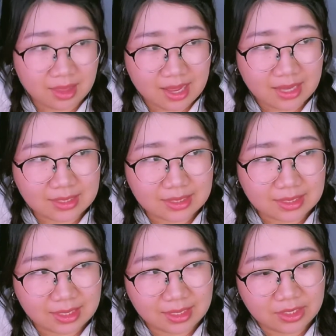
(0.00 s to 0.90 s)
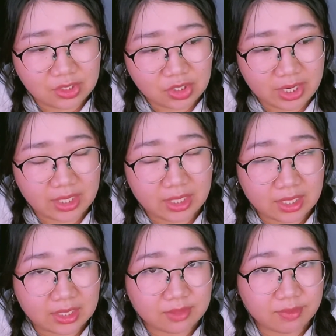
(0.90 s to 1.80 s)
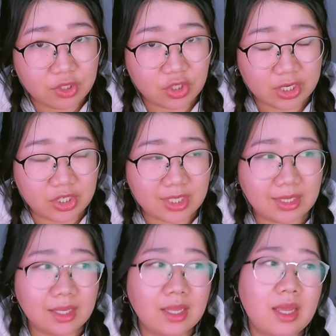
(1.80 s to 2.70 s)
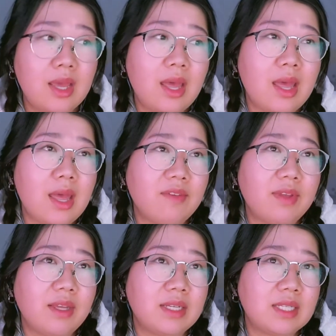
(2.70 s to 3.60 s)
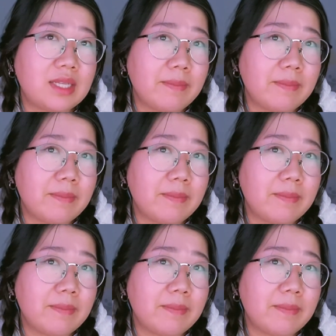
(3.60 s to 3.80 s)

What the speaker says: And lastly, J is for judging, having